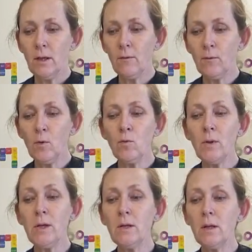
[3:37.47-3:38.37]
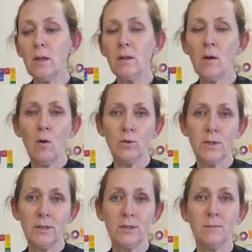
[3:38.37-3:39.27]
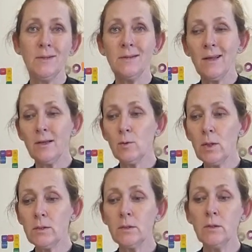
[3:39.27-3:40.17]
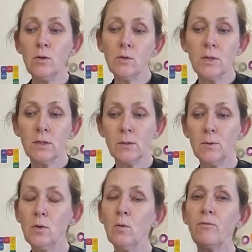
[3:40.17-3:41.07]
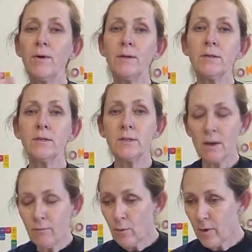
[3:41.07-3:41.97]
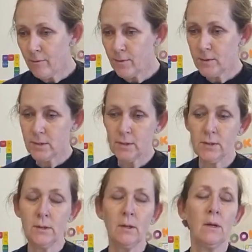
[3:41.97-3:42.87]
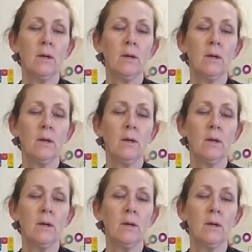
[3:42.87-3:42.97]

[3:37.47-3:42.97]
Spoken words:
if you read in the Old Testament as well as in the New Testament, you will find several references